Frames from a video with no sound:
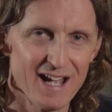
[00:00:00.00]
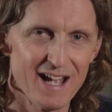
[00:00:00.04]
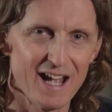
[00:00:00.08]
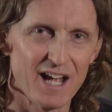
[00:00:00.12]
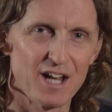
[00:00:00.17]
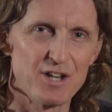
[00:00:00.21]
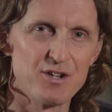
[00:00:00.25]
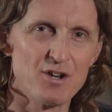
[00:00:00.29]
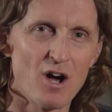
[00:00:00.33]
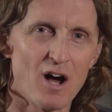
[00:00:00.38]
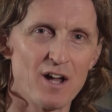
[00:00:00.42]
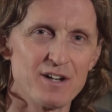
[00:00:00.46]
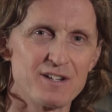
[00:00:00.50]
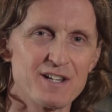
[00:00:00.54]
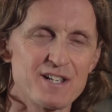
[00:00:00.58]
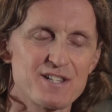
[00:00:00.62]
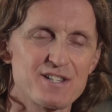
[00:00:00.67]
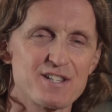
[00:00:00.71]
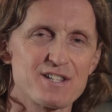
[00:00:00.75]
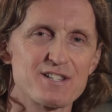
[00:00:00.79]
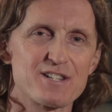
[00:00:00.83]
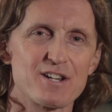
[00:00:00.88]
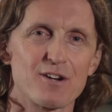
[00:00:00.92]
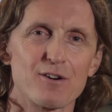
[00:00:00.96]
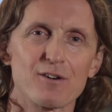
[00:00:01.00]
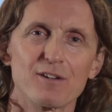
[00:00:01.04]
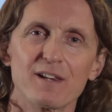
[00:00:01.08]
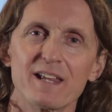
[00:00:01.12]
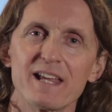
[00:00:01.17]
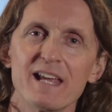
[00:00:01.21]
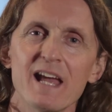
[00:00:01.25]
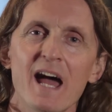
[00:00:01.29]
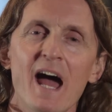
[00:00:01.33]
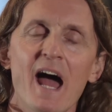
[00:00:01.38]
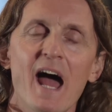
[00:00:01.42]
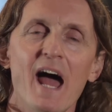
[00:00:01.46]
and not
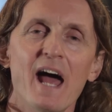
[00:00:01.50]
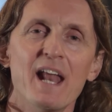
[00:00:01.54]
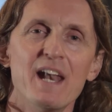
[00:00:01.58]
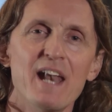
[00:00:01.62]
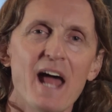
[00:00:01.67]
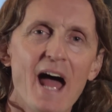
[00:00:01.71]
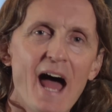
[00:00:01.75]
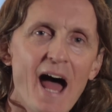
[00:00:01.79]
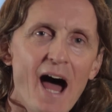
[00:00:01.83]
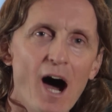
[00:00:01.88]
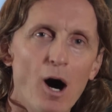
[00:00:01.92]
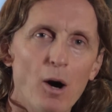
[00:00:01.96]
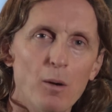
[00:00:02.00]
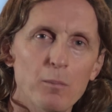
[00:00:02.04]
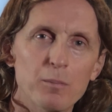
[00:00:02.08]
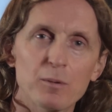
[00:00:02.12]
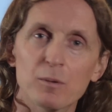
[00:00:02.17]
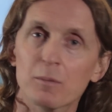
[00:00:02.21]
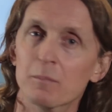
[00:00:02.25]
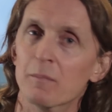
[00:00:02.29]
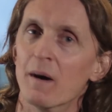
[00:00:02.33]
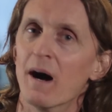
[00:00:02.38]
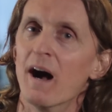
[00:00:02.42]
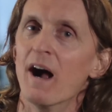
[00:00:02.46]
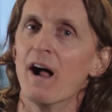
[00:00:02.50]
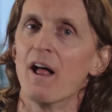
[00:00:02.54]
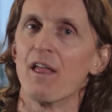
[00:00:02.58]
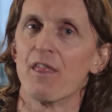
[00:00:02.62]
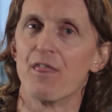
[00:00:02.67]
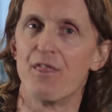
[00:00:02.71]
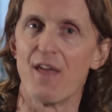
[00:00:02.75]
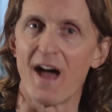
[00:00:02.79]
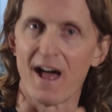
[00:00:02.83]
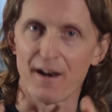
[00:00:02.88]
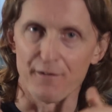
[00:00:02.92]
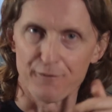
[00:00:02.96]
necessarily an album
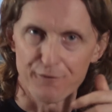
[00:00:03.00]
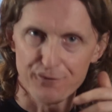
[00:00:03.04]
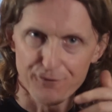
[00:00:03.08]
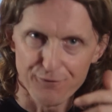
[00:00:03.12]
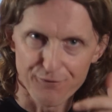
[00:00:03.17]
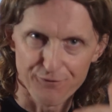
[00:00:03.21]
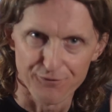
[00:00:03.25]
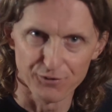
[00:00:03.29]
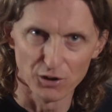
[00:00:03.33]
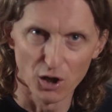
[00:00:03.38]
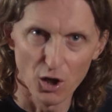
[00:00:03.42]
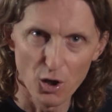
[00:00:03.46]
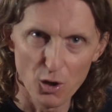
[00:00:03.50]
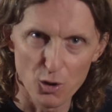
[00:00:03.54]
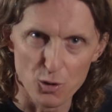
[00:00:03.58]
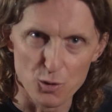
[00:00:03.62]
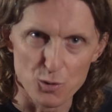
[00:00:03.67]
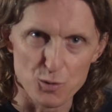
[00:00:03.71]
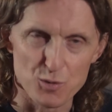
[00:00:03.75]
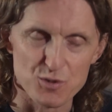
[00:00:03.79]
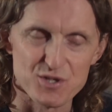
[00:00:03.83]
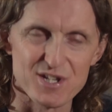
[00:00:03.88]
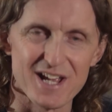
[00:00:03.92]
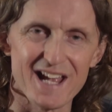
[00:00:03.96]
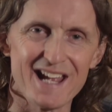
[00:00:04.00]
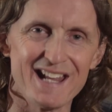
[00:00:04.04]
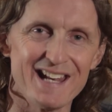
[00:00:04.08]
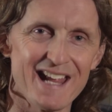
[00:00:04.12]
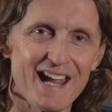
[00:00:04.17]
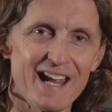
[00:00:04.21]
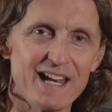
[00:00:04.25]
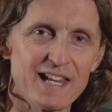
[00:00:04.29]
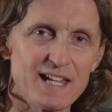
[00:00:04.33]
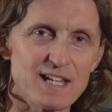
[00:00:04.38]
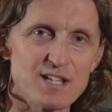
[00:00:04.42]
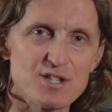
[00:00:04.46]
that flows in
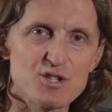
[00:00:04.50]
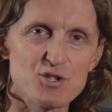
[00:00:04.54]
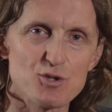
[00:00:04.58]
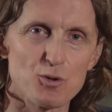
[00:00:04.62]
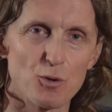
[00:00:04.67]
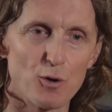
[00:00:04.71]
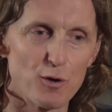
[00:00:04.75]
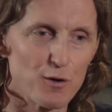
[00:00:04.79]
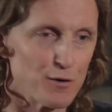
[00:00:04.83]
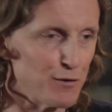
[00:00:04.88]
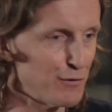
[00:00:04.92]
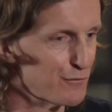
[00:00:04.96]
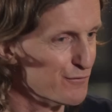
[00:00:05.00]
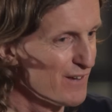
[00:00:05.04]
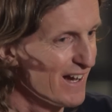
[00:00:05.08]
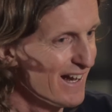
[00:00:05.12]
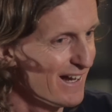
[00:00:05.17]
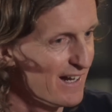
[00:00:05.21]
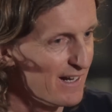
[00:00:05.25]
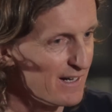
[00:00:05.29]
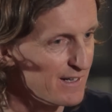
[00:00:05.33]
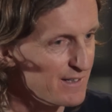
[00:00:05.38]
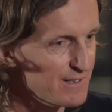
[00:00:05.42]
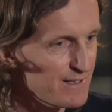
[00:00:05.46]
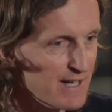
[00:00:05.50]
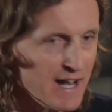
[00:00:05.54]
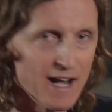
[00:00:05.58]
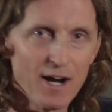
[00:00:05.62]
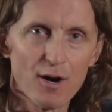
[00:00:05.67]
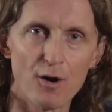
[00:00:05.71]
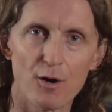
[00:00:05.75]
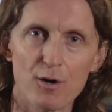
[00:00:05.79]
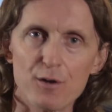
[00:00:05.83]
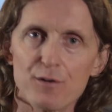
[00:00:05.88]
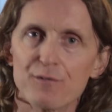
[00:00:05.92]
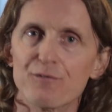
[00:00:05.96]
any sort of
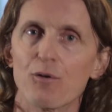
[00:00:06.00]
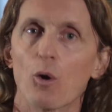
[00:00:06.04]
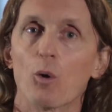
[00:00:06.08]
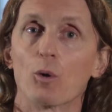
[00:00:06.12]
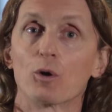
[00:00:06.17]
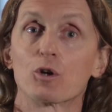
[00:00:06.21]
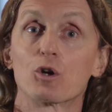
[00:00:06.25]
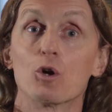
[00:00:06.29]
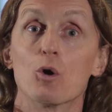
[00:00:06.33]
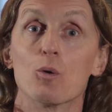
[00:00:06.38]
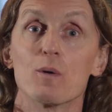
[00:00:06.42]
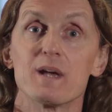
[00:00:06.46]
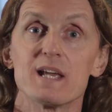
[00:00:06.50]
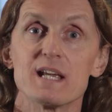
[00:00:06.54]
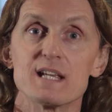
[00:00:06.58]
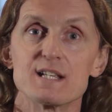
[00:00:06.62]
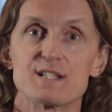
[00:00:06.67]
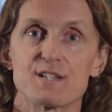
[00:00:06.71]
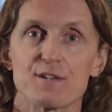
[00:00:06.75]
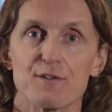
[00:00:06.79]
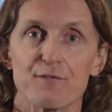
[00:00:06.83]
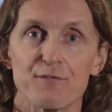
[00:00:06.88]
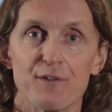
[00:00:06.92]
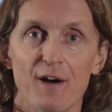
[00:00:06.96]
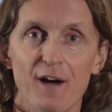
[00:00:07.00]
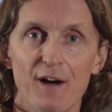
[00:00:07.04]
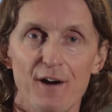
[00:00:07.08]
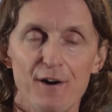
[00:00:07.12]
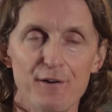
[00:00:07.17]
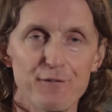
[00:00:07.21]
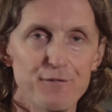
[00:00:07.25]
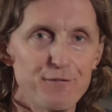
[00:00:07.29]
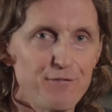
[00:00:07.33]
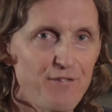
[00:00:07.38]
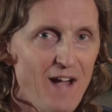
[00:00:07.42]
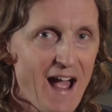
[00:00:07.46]
narrative or cohesive
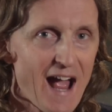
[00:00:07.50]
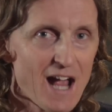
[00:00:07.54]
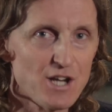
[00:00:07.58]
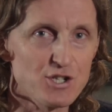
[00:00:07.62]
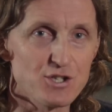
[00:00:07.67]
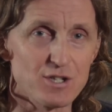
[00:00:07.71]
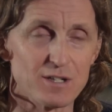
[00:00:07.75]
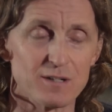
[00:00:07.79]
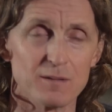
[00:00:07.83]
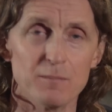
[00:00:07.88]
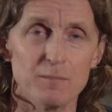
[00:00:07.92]
fashion.